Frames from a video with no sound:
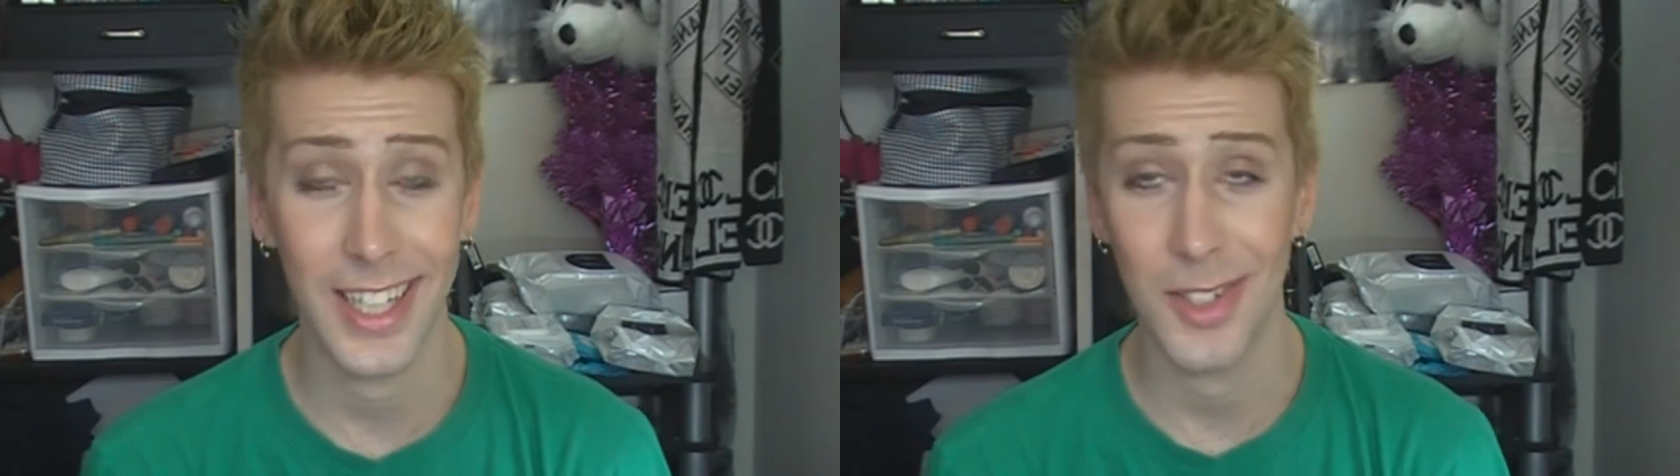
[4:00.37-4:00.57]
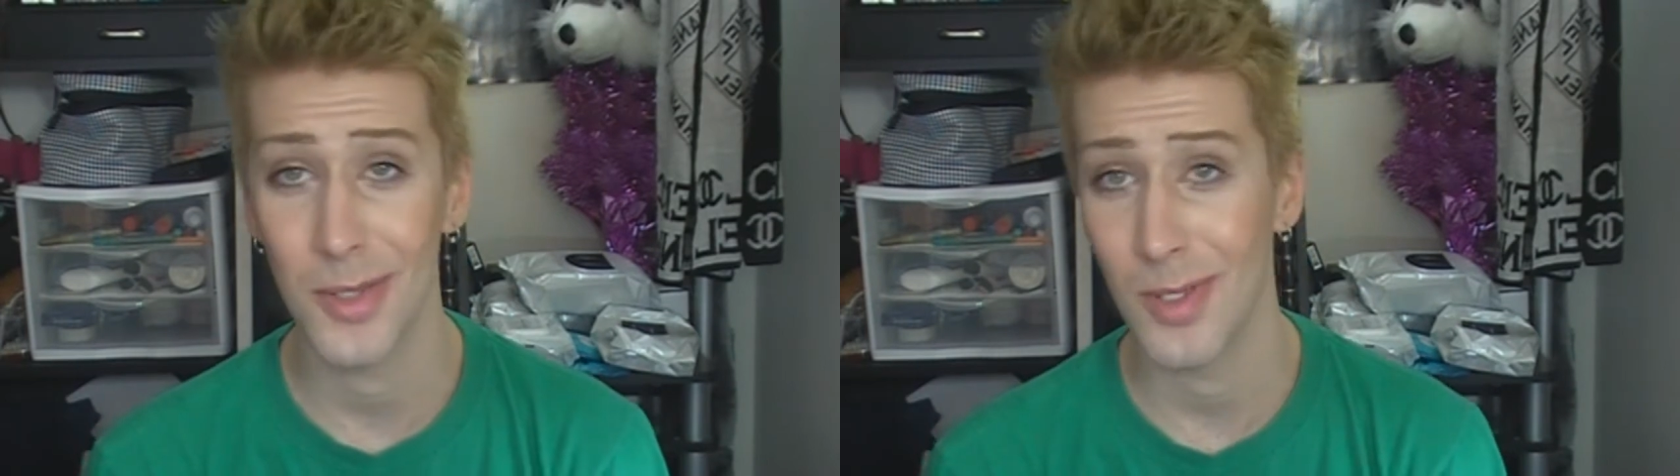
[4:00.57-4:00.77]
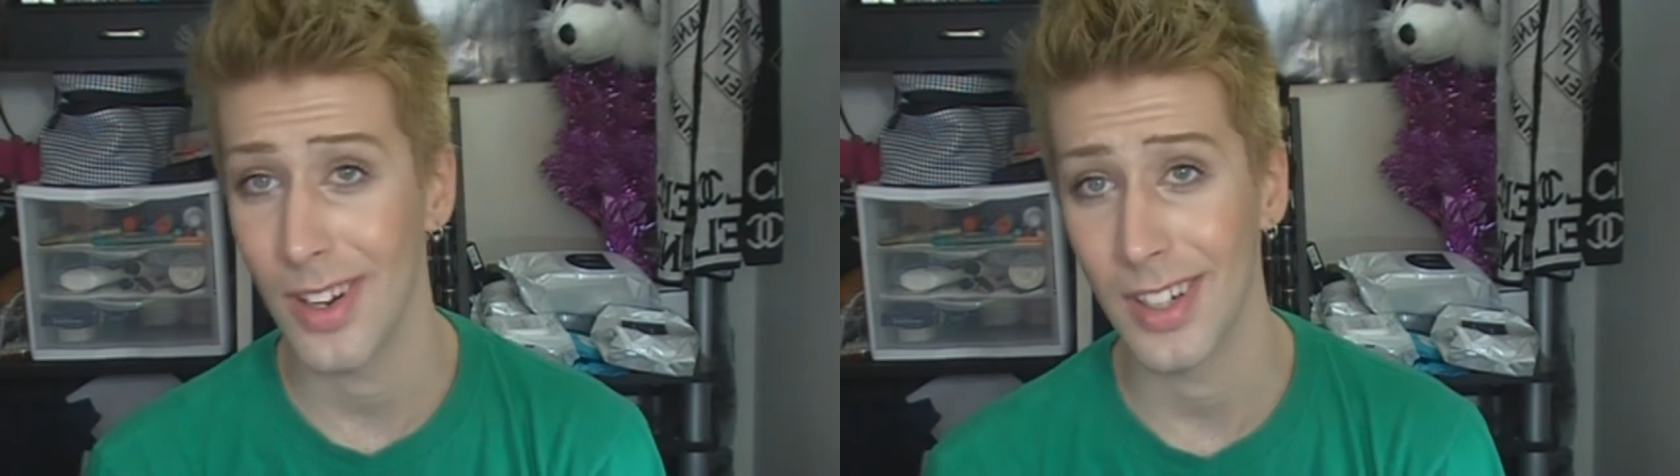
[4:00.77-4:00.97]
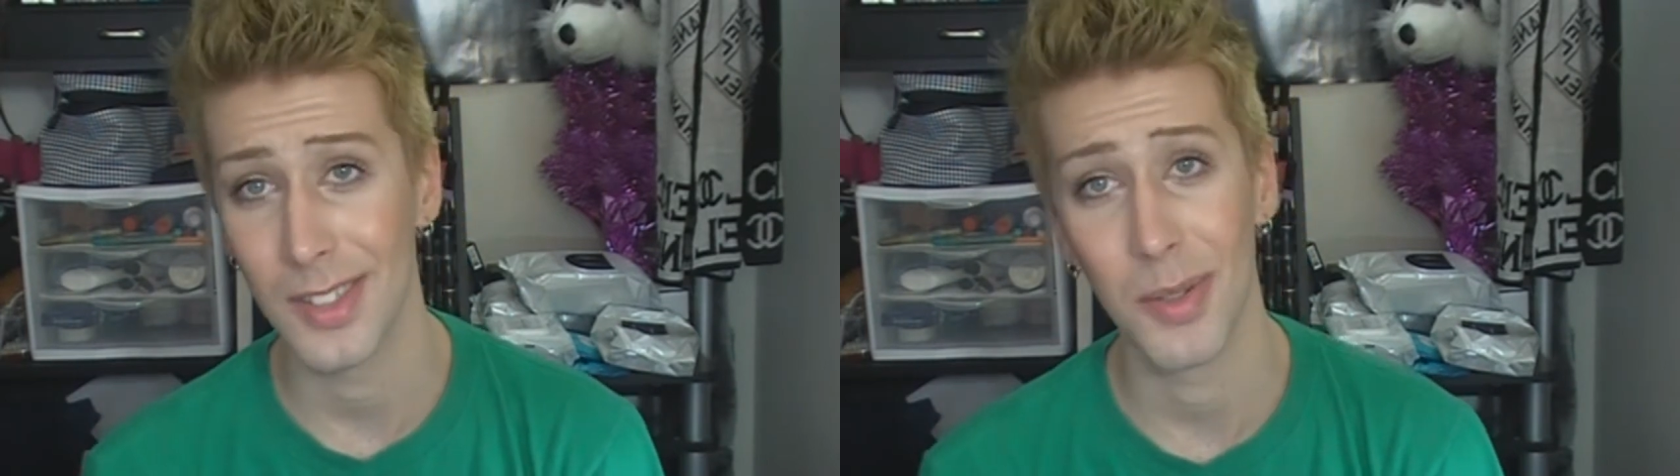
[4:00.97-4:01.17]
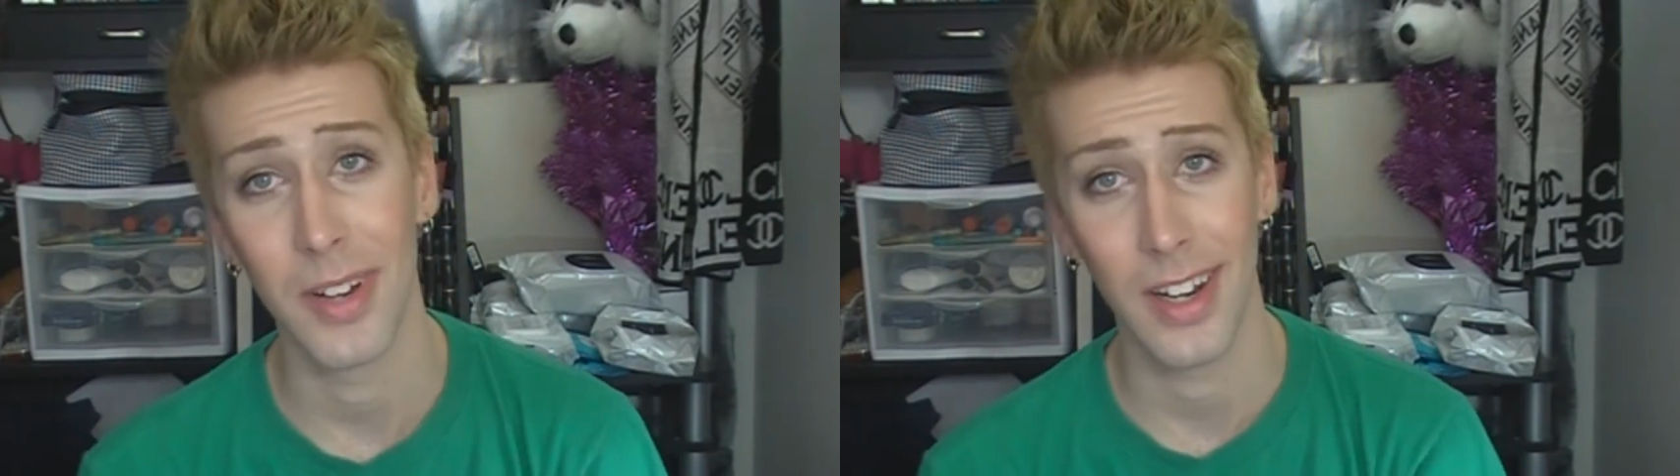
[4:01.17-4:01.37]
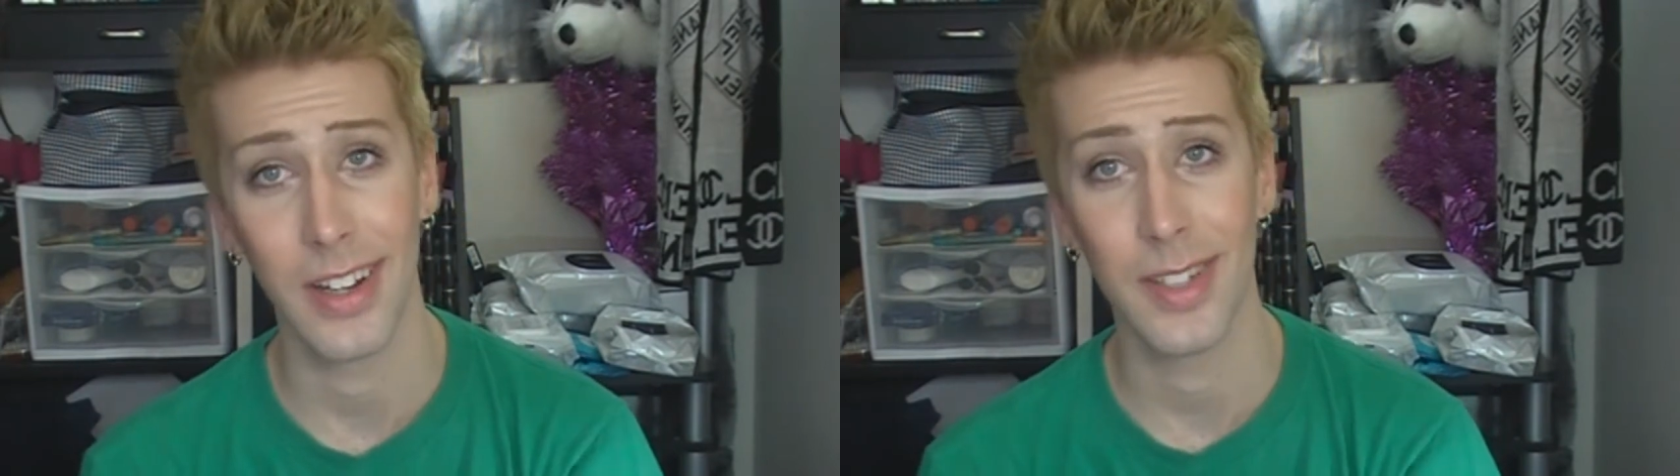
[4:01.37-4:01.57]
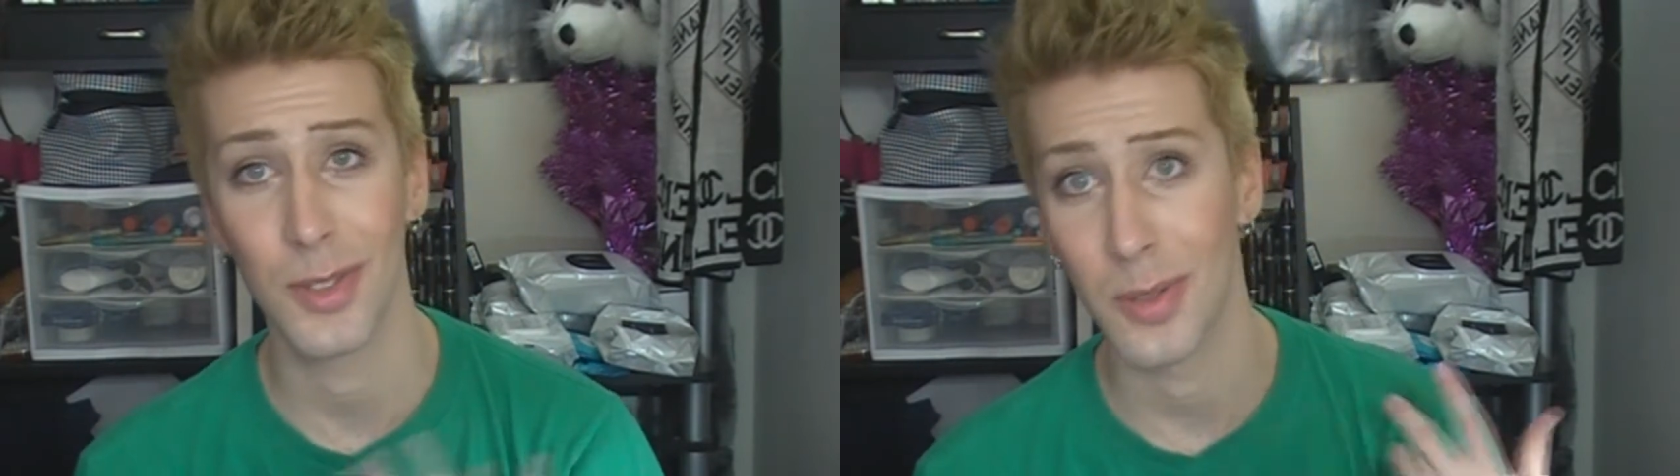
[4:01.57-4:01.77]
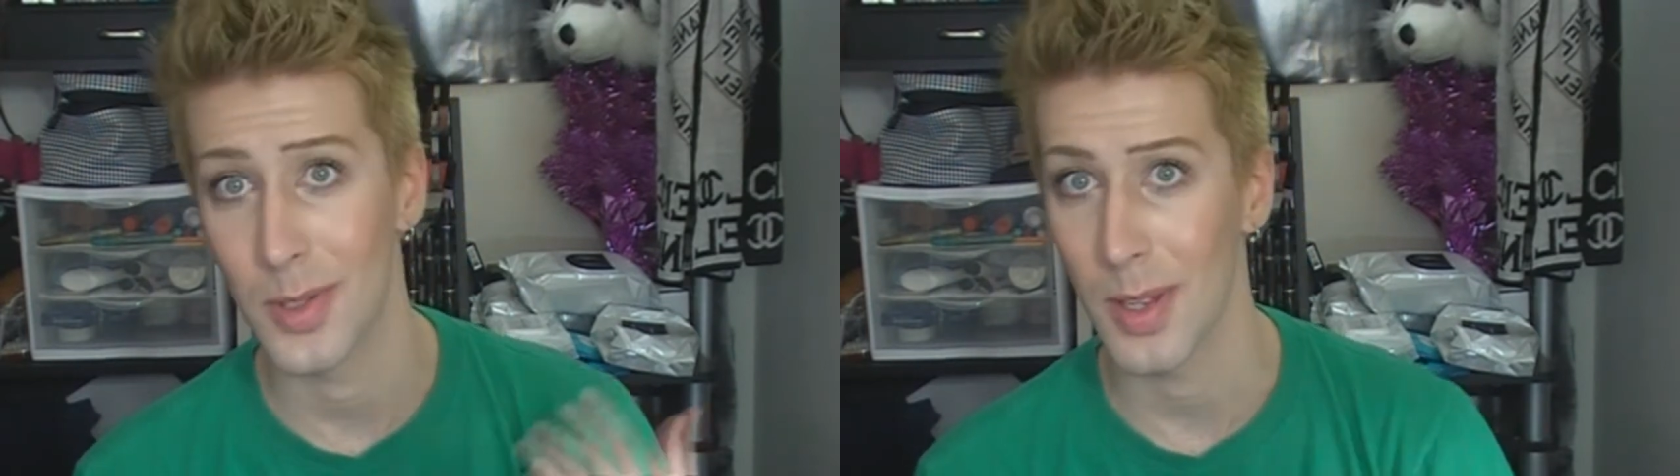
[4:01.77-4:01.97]
going to get you drunk to where it
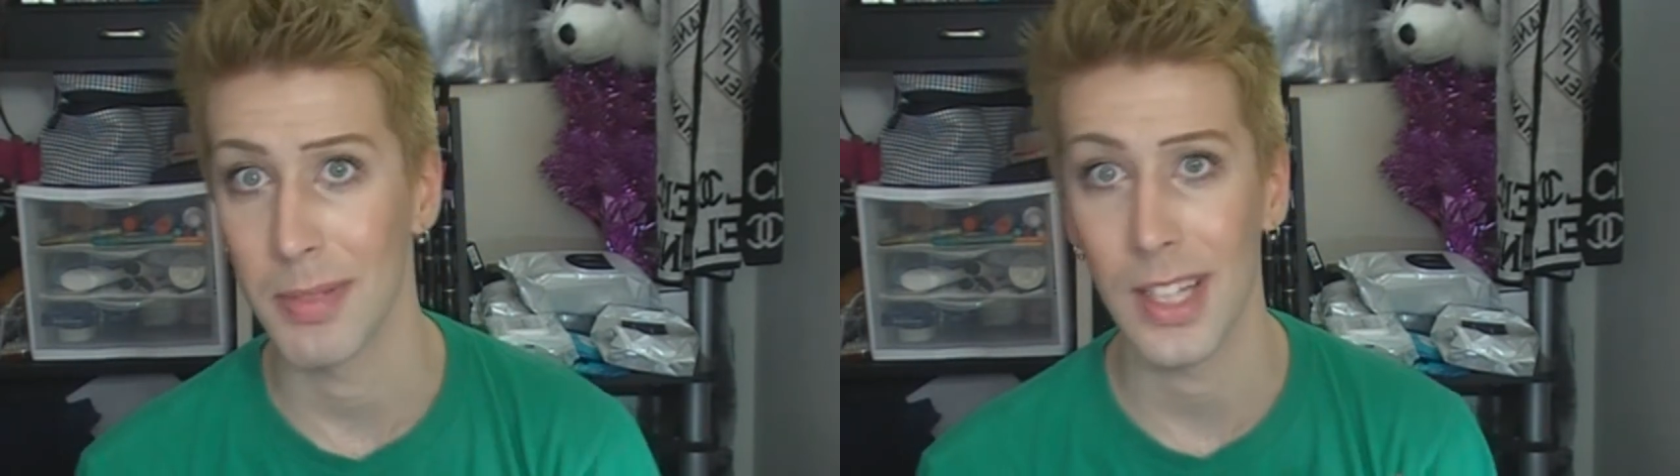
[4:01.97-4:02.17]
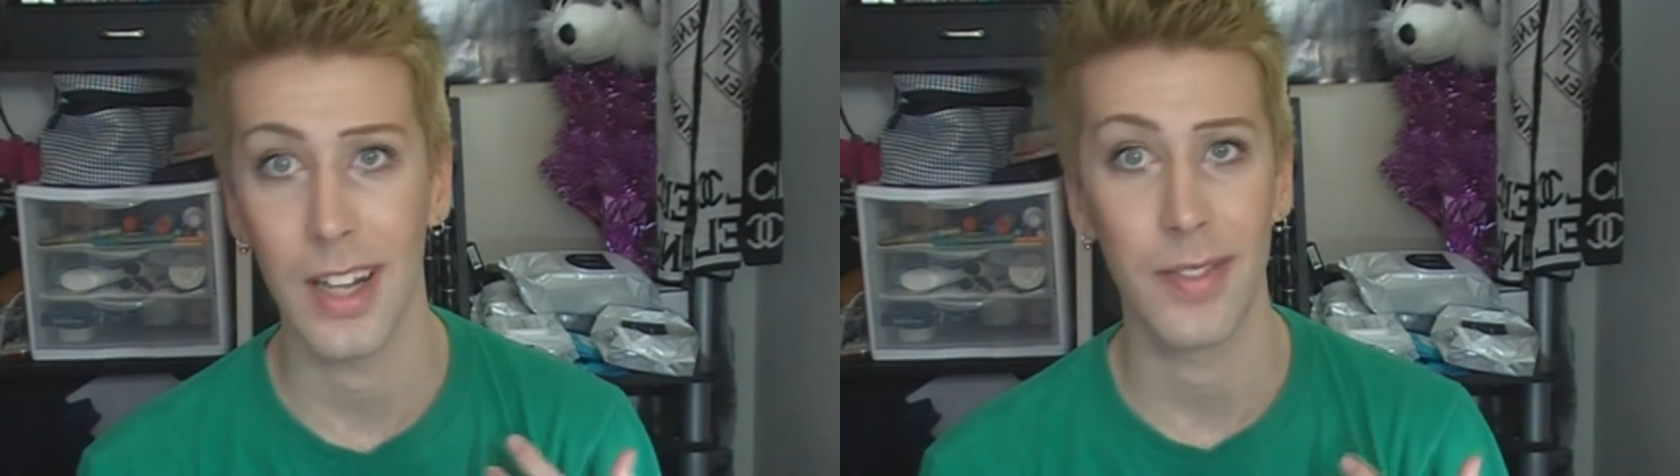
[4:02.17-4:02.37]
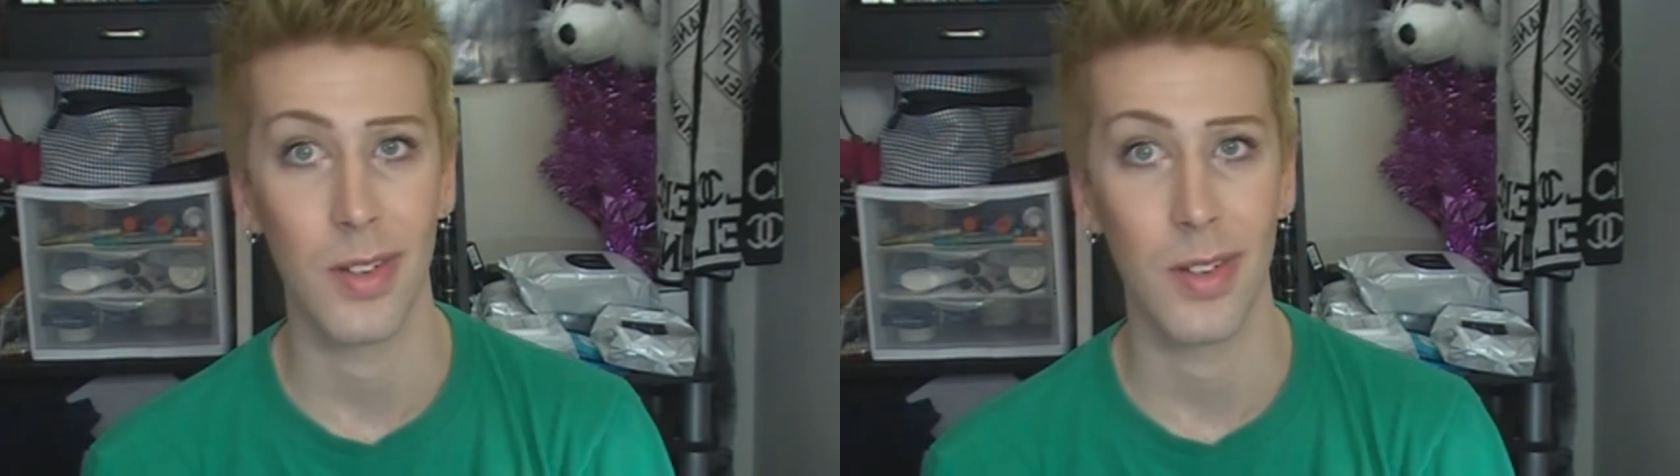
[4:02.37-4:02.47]
screws up a lot of